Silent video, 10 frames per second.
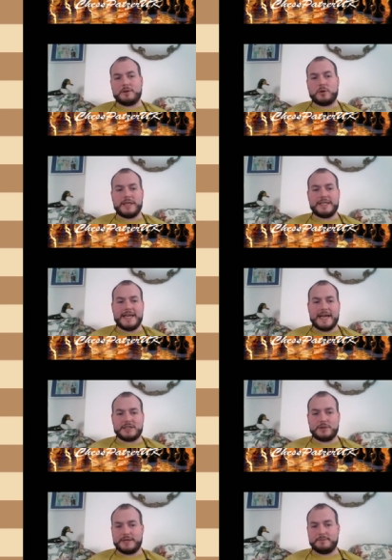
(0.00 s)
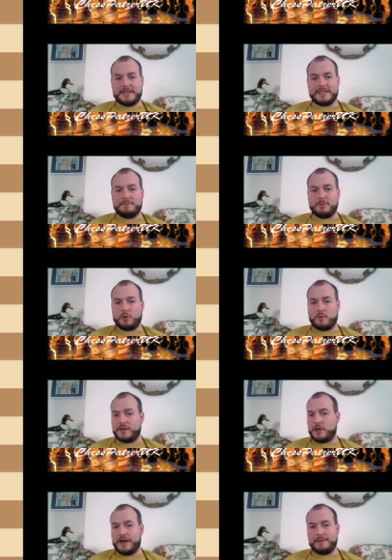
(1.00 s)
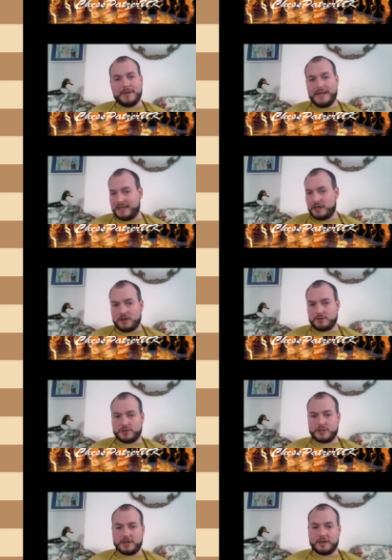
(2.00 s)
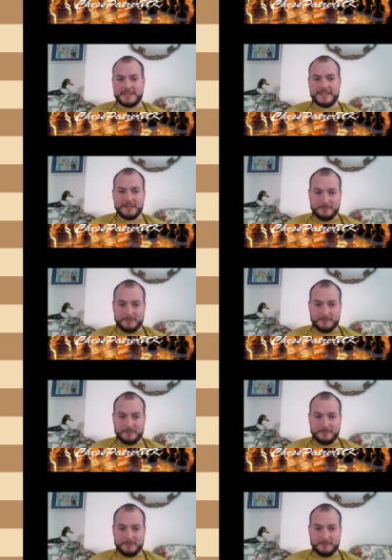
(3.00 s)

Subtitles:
queen d8, so he can basically block with a knight and then castle, just like I said.